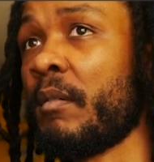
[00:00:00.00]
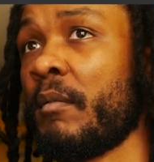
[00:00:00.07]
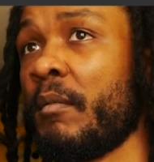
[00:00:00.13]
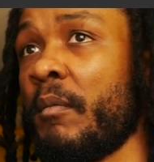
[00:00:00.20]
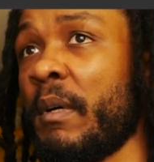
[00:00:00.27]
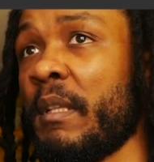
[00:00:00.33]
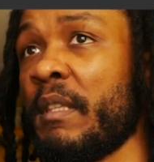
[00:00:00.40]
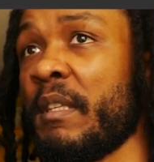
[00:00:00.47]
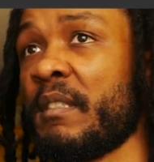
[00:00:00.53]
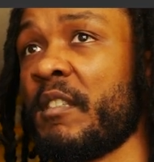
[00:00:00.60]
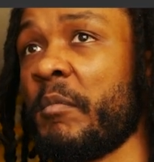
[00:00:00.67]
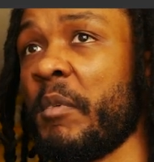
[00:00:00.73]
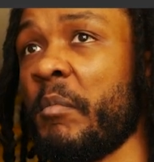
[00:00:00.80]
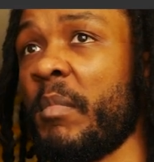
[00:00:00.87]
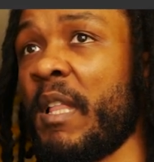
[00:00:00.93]
I want this
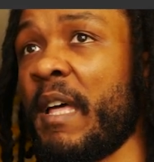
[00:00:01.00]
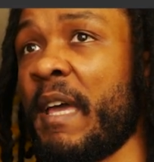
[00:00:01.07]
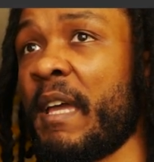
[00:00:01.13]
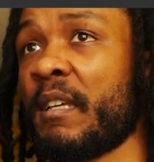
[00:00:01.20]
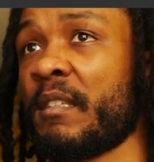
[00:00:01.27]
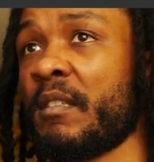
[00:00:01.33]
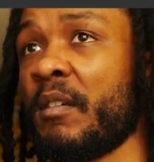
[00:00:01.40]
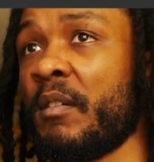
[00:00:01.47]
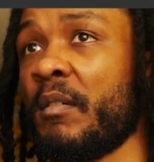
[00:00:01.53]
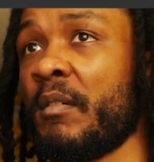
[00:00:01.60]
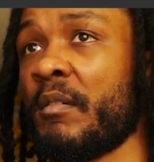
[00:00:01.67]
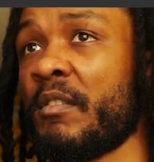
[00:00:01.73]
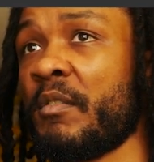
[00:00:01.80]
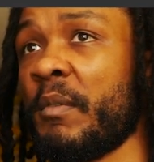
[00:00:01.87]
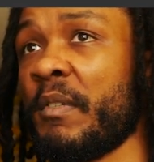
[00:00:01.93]
to be black, so
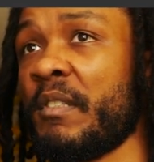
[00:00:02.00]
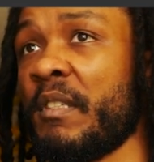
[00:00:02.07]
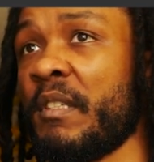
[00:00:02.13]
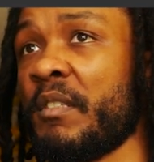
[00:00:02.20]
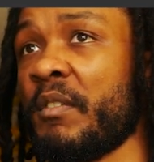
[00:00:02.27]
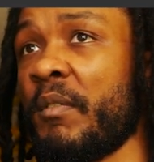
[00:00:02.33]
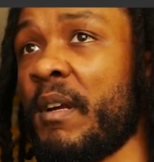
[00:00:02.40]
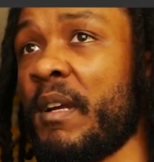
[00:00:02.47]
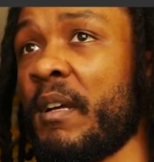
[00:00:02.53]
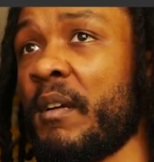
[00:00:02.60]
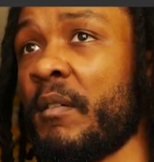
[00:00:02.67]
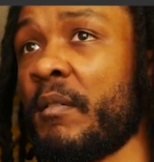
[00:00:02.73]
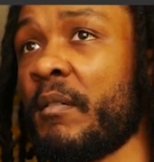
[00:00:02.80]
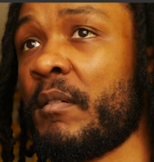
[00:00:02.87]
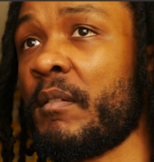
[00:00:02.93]
switch these
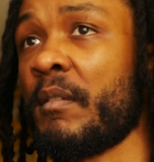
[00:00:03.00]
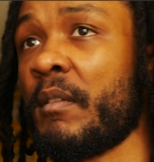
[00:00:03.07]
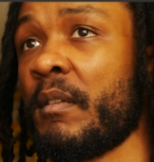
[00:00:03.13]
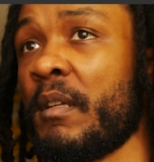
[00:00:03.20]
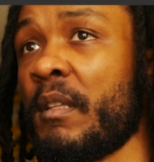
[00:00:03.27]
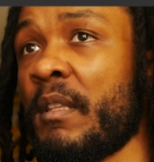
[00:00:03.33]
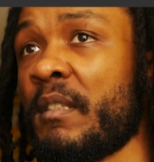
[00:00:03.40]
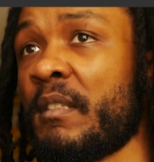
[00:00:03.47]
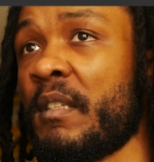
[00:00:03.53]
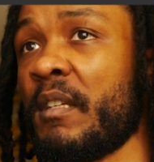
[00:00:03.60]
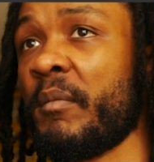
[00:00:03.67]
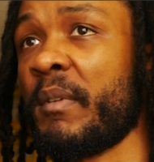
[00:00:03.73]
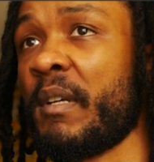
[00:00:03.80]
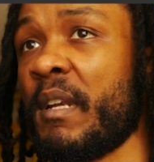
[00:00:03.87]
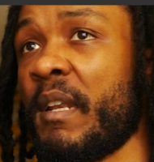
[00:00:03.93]
around and let's get
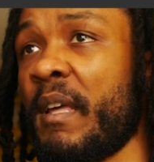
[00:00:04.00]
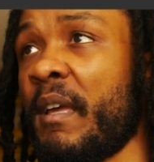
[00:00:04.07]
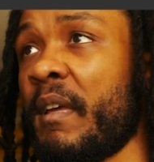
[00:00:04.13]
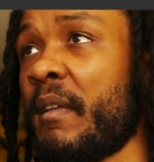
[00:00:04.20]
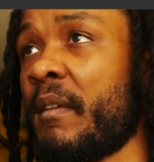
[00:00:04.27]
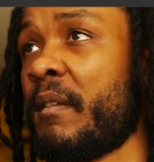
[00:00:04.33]
rid of that.